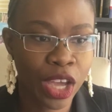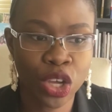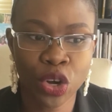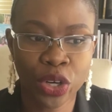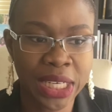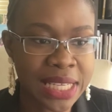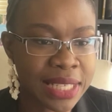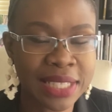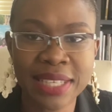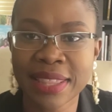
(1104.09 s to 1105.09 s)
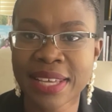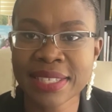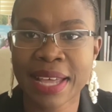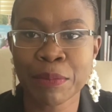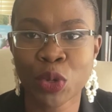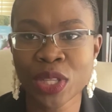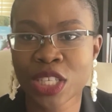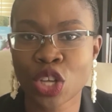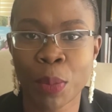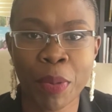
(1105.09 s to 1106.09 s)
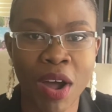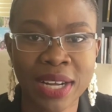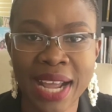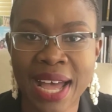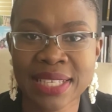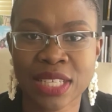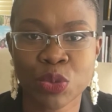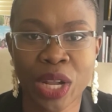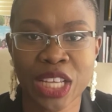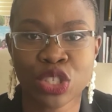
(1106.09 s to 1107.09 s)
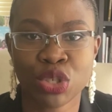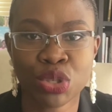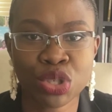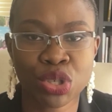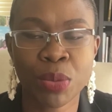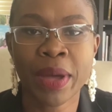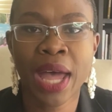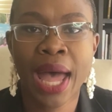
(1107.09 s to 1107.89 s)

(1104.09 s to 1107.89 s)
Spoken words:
you're listening to this, I'm doing this on podcasts as well as YouTube,